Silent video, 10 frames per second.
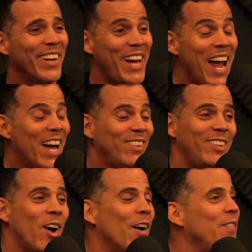yeah.
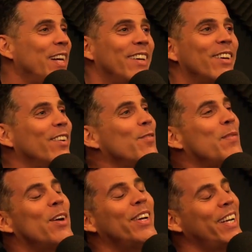So I mean, there's a
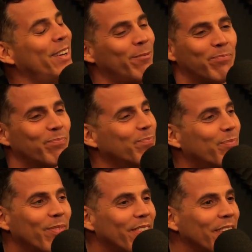million
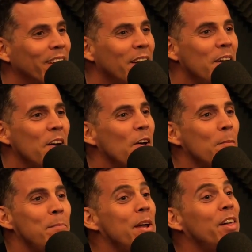
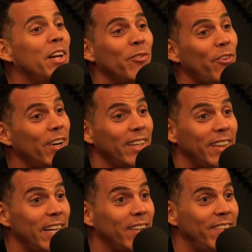fucking things,